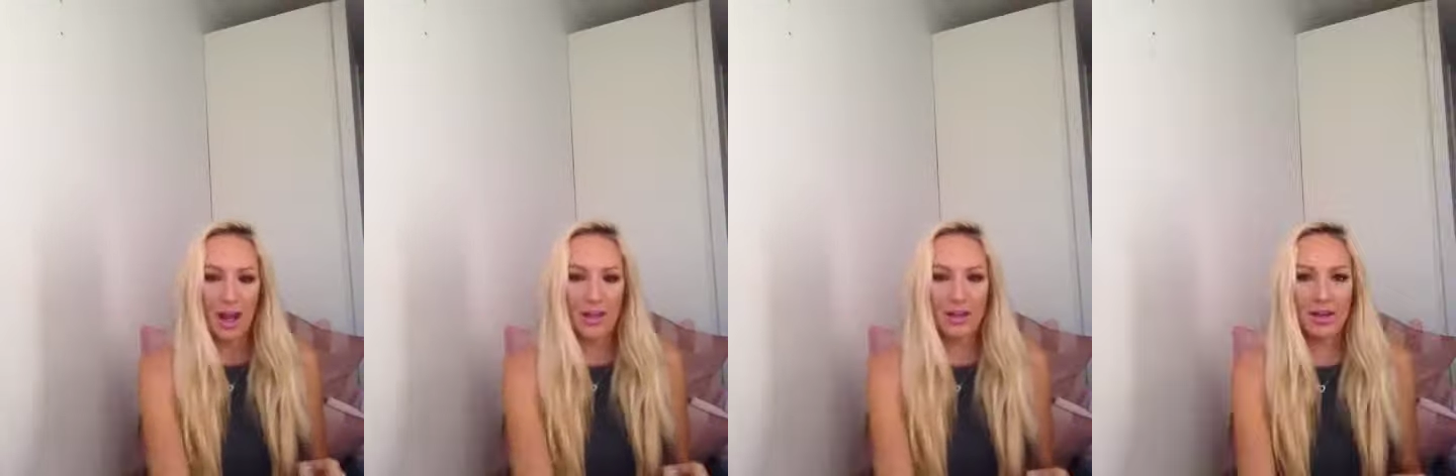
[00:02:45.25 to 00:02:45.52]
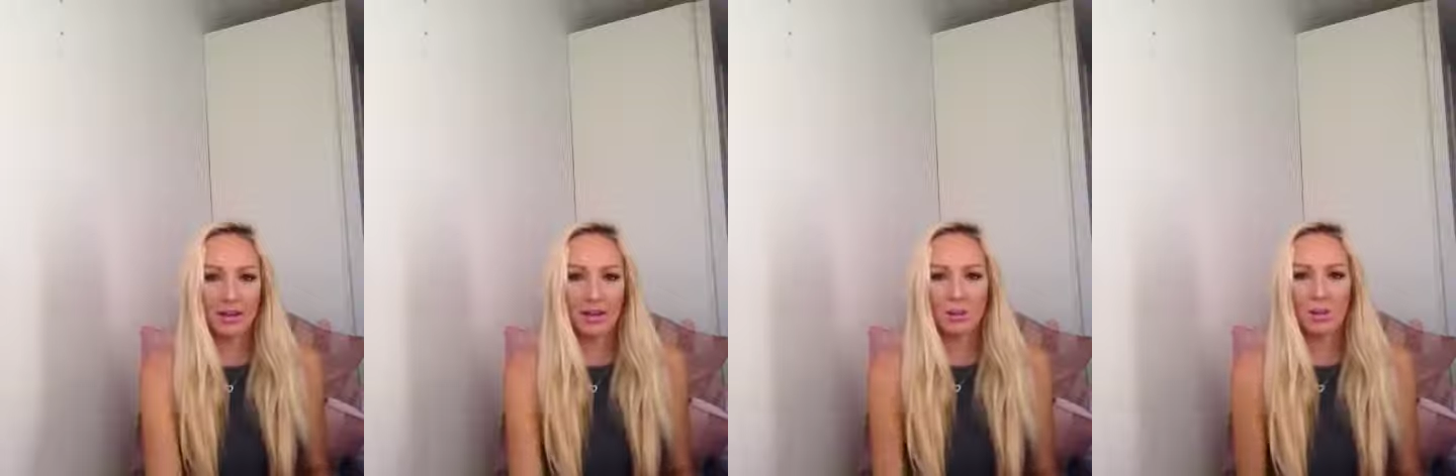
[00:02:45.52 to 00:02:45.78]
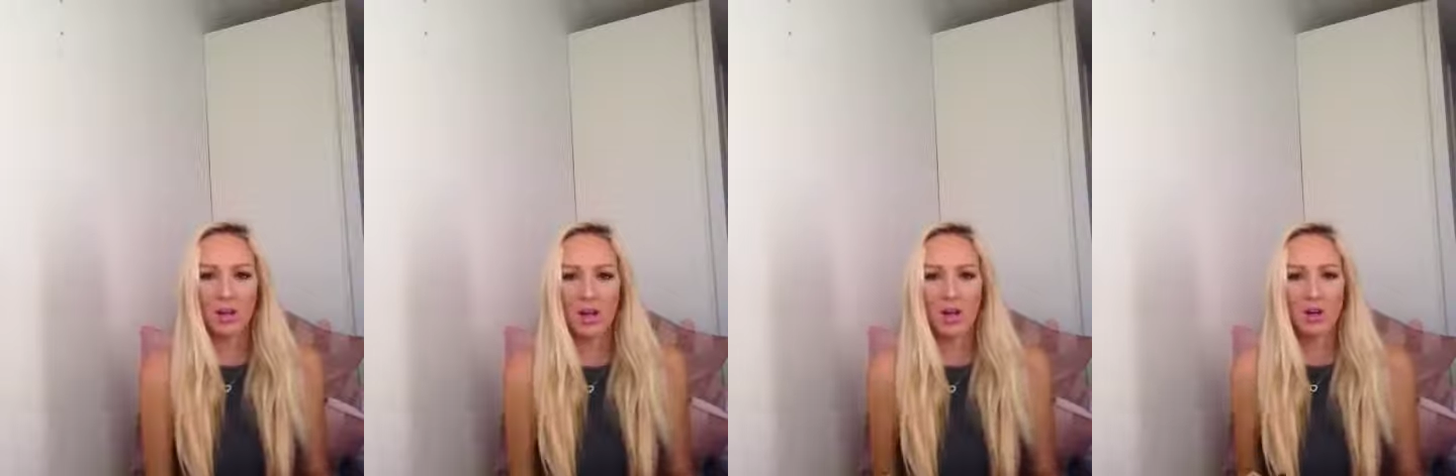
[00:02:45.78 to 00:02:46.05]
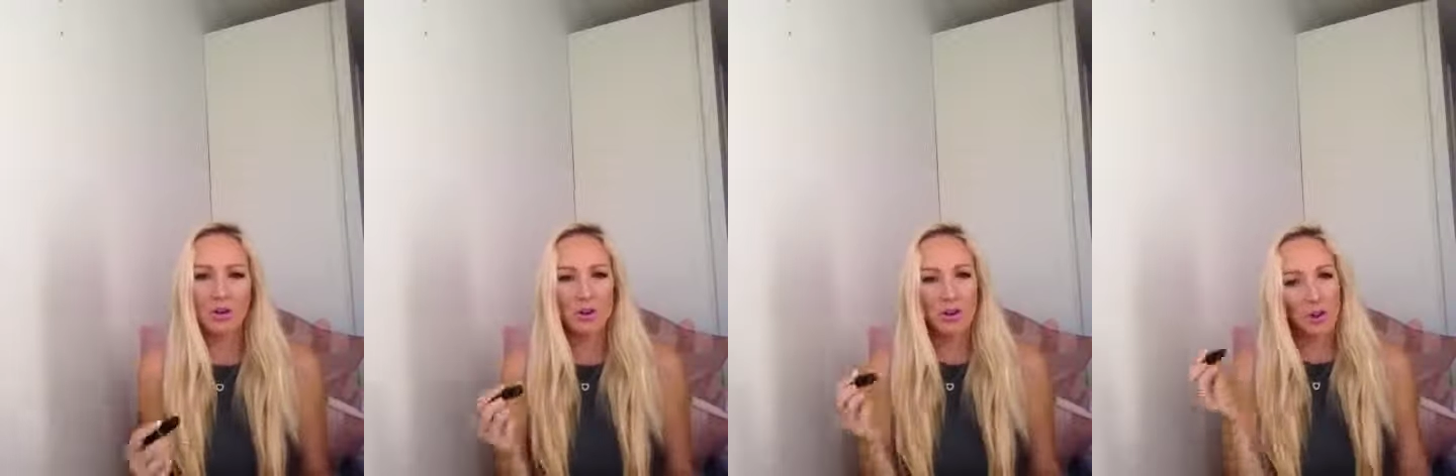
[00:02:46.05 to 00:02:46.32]
And then I
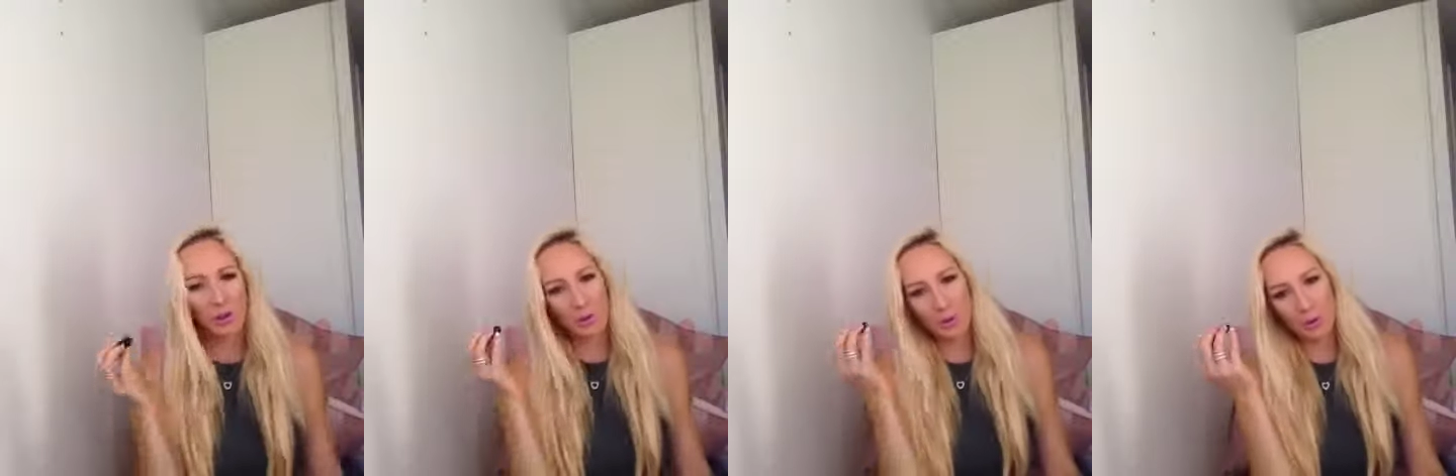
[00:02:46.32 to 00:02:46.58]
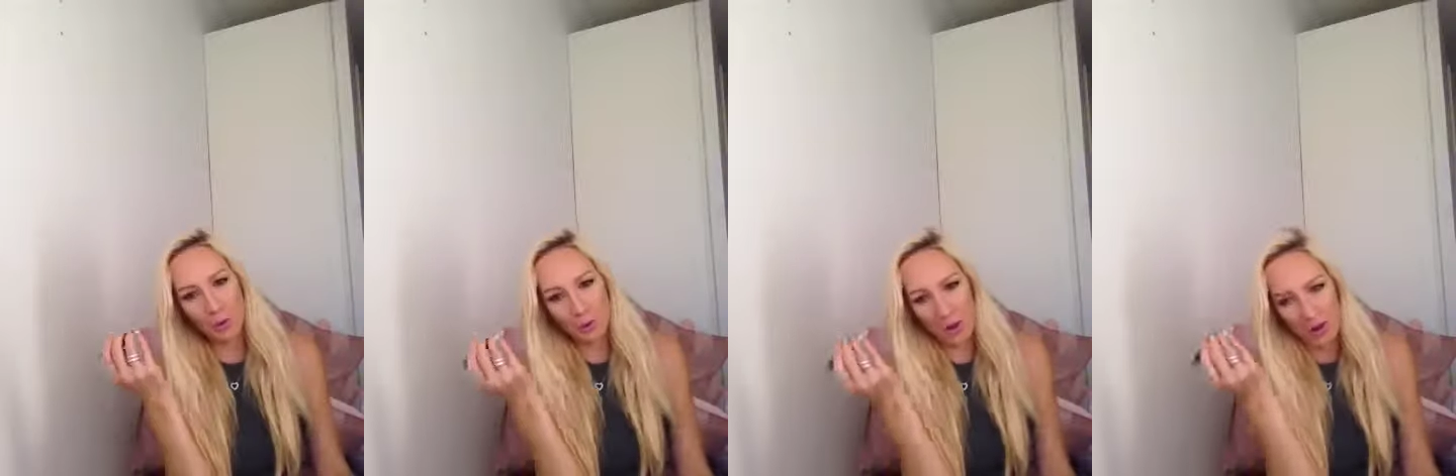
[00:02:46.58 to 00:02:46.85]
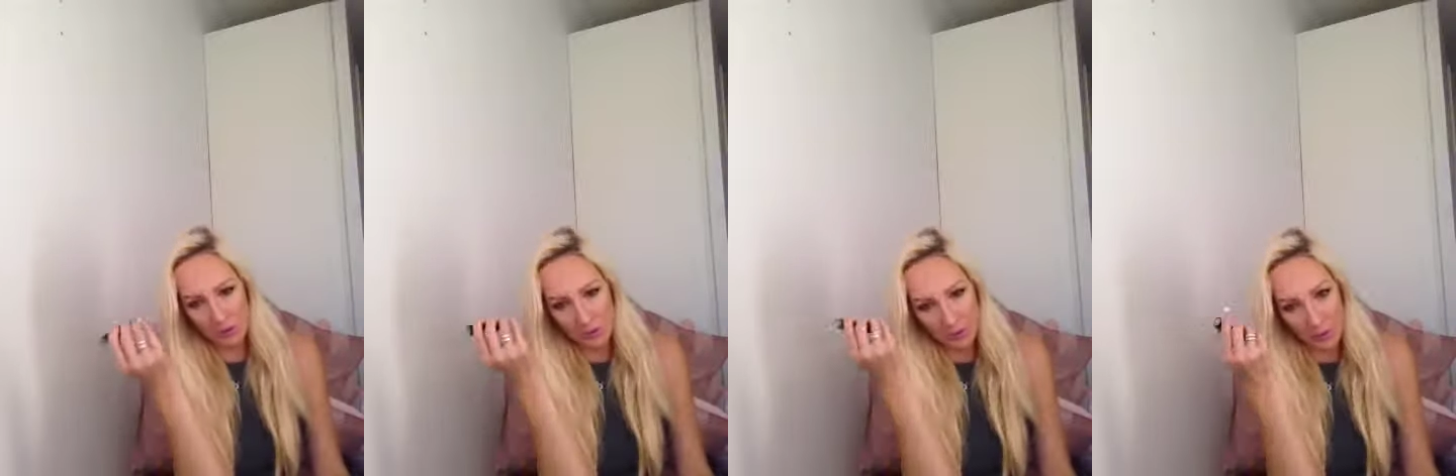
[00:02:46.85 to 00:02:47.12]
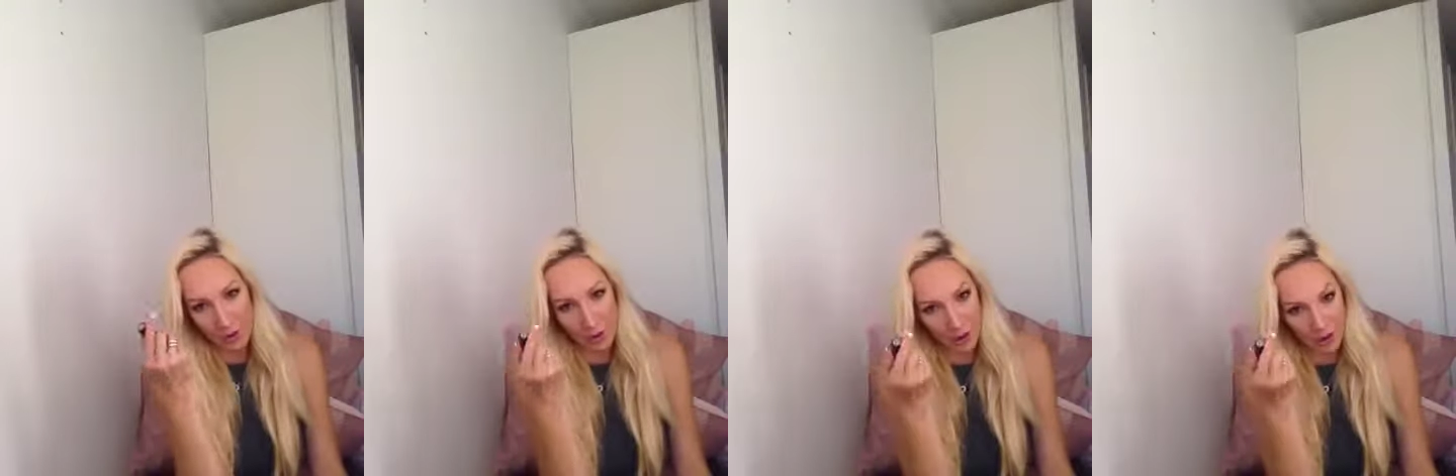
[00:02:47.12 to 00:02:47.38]
wanted a new
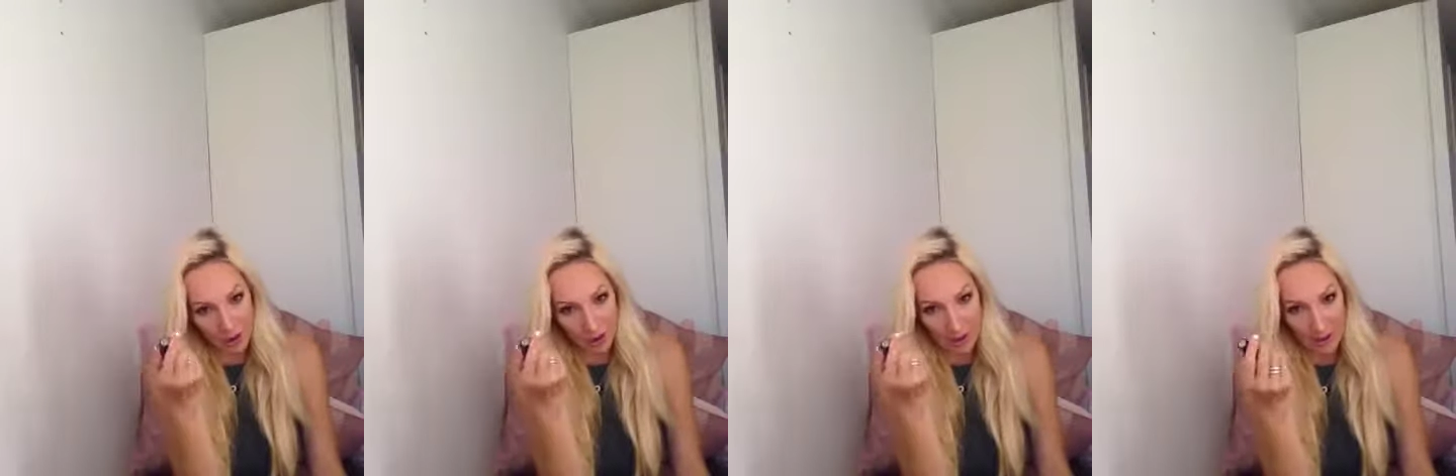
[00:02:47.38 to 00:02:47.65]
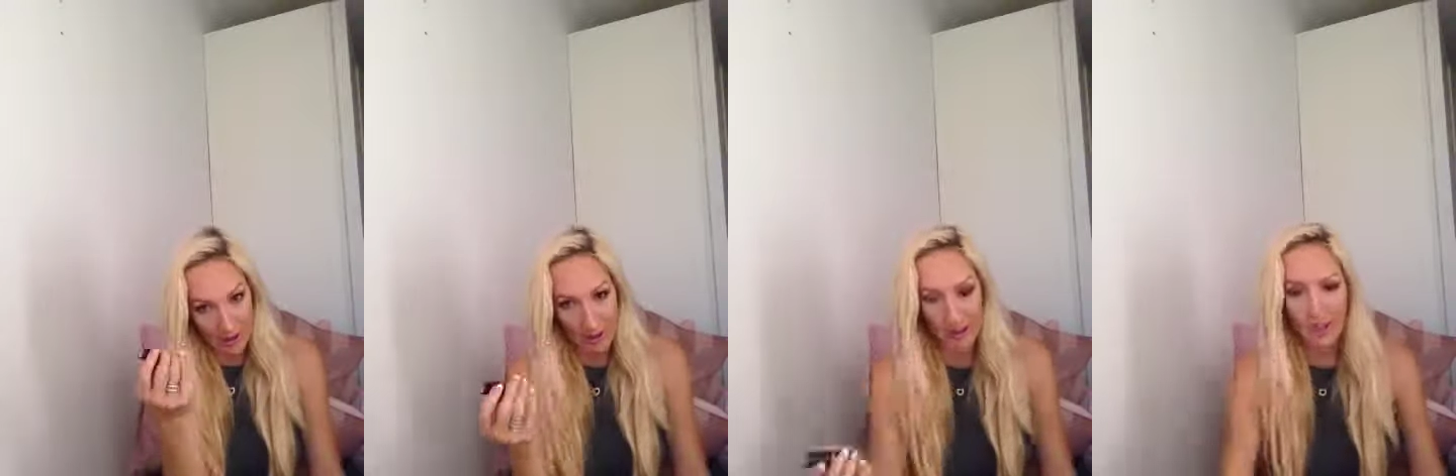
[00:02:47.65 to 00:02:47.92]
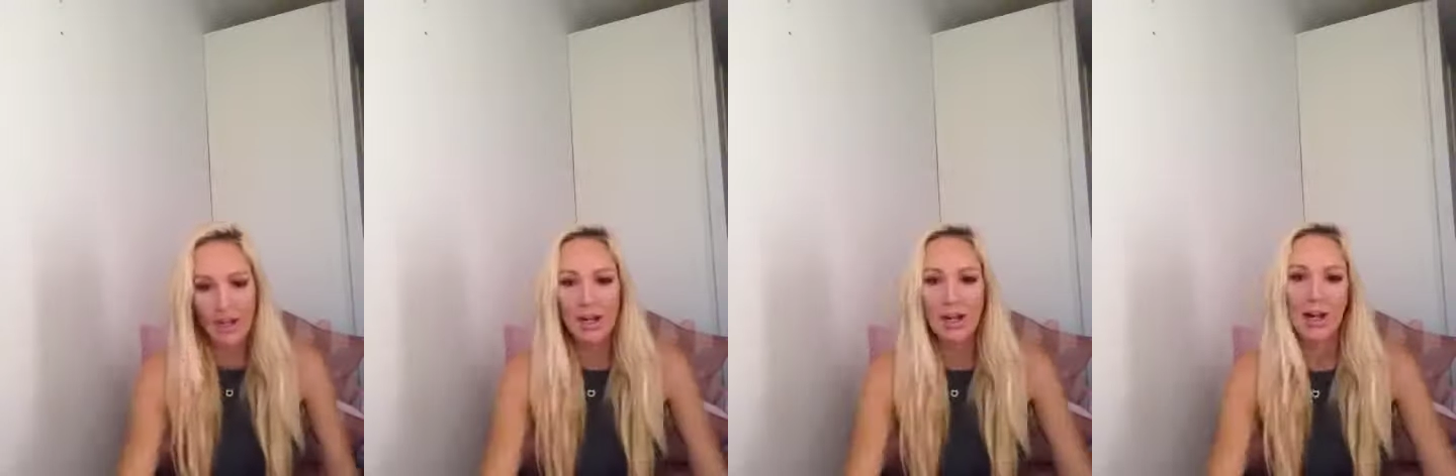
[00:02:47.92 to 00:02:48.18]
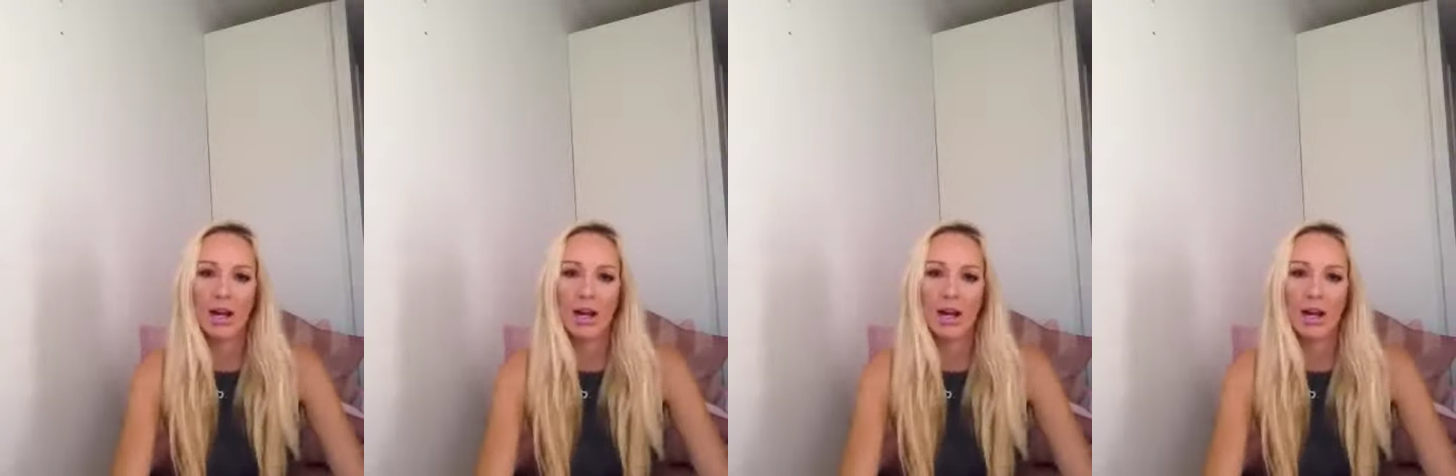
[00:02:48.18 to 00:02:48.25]
fall color.